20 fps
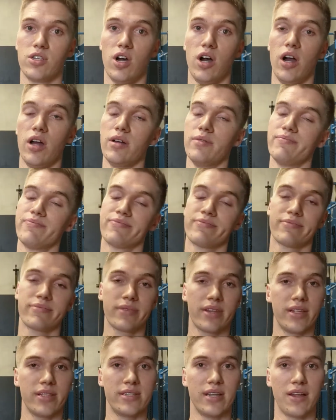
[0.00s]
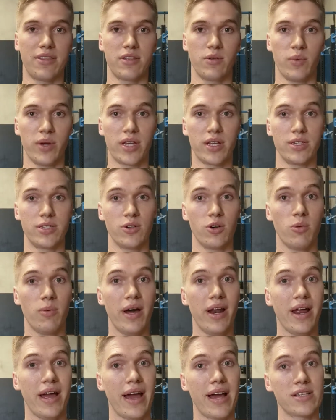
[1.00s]
So there's nothing we can do
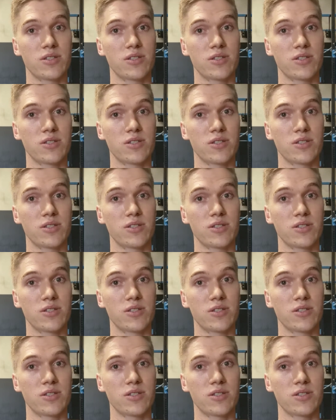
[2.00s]
about it.